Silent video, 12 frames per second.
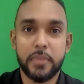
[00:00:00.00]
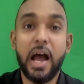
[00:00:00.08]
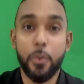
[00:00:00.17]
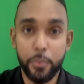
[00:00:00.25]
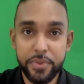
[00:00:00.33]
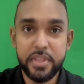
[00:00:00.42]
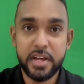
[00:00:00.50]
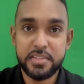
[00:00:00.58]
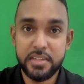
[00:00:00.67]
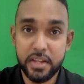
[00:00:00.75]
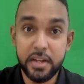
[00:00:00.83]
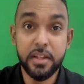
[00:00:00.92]
And with that
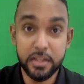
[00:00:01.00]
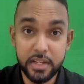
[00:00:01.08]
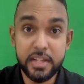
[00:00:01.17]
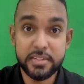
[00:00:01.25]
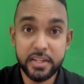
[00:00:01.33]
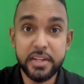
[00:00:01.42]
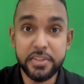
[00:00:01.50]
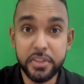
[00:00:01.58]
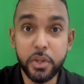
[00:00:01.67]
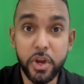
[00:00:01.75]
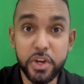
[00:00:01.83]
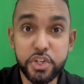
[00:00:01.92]
said, let's get into the
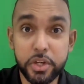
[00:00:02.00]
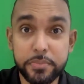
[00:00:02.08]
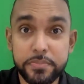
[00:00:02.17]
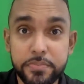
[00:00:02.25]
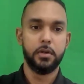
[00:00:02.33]
question.